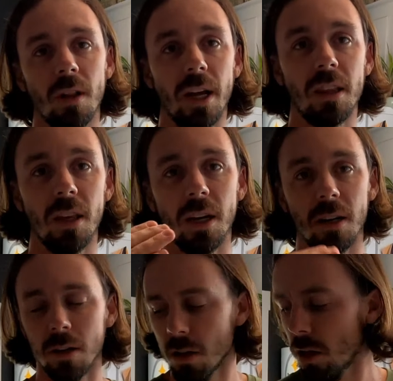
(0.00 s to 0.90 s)
Like
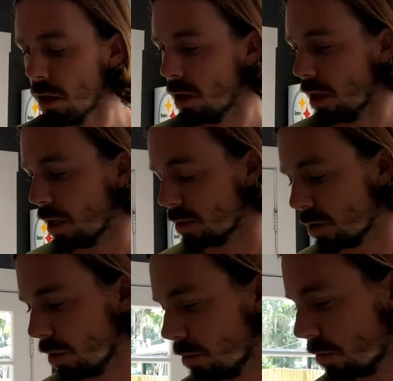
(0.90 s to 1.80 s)
it's
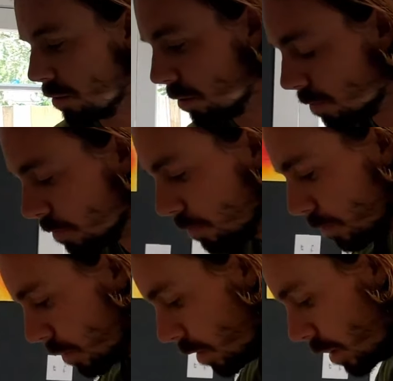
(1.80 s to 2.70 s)
so
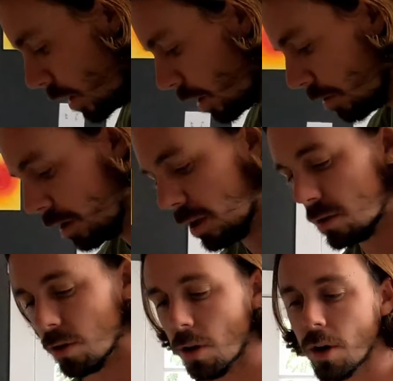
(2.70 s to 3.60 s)
the
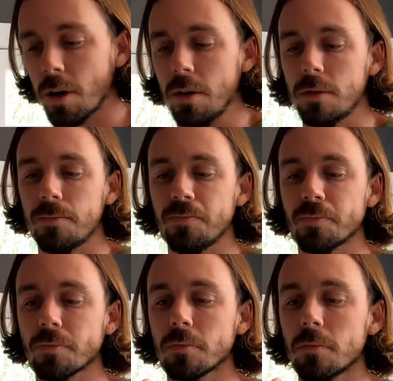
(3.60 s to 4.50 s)
ingredients are
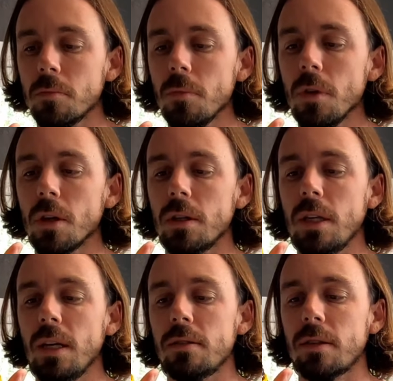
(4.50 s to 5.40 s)

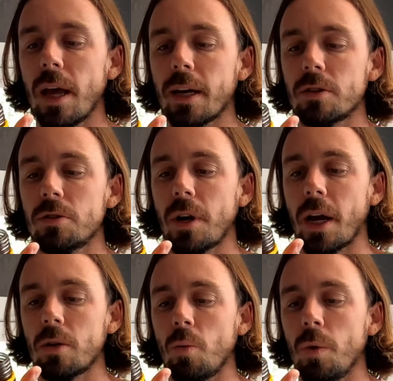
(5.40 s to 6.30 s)
yeast
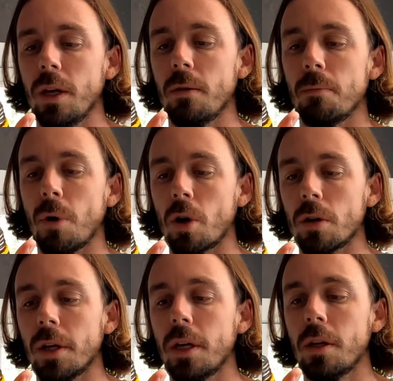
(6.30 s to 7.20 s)
extract, wheat,
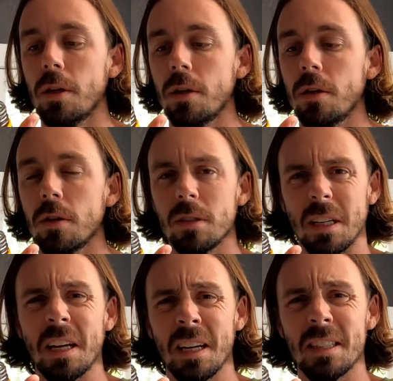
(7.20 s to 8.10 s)
barley. So
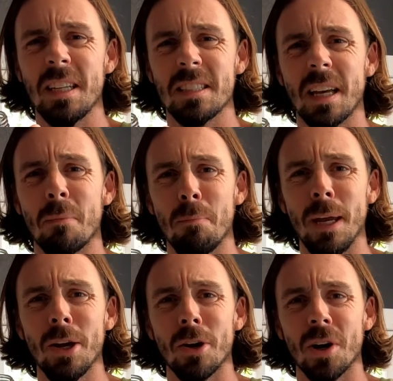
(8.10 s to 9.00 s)
it kind of tastes like
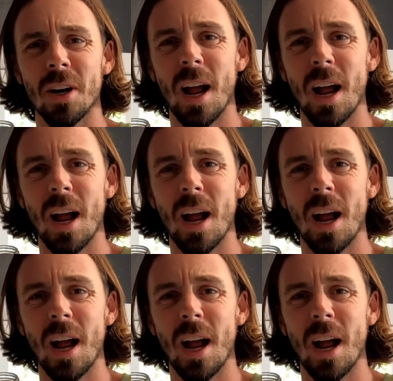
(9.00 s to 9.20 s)
beer.